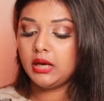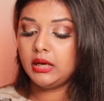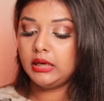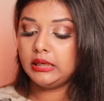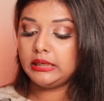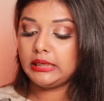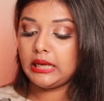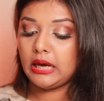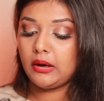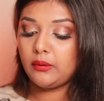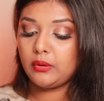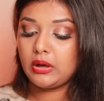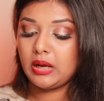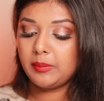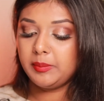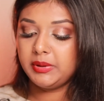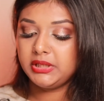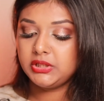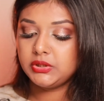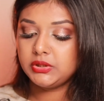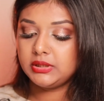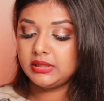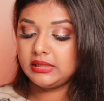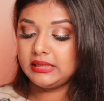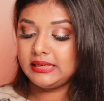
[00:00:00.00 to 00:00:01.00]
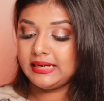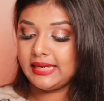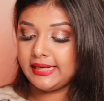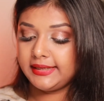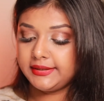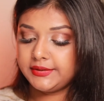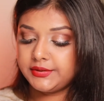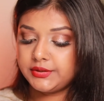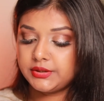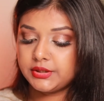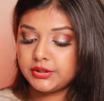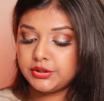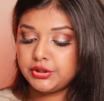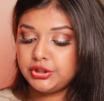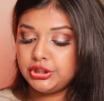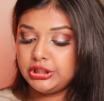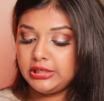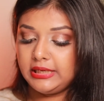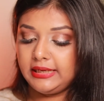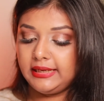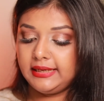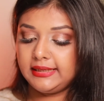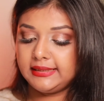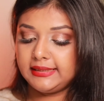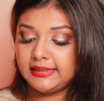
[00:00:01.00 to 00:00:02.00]
Now coming to the next
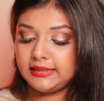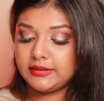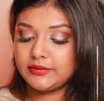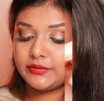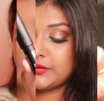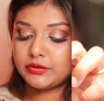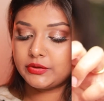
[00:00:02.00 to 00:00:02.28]
shade, that is